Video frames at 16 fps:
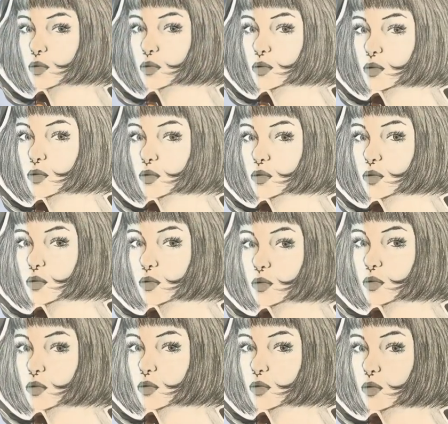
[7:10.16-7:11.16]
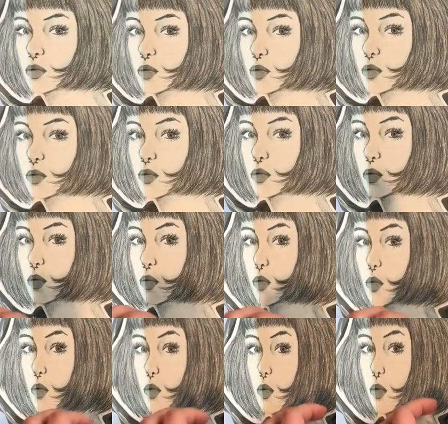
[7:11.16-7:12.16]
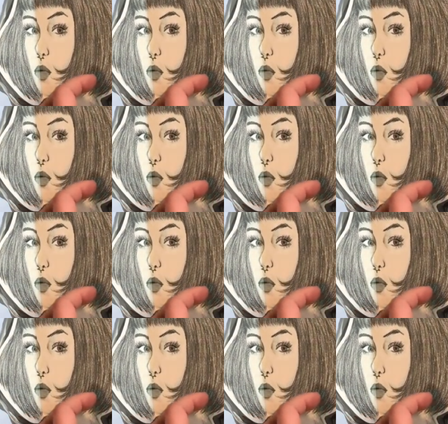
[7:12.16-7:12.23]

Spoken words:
Nothing is said.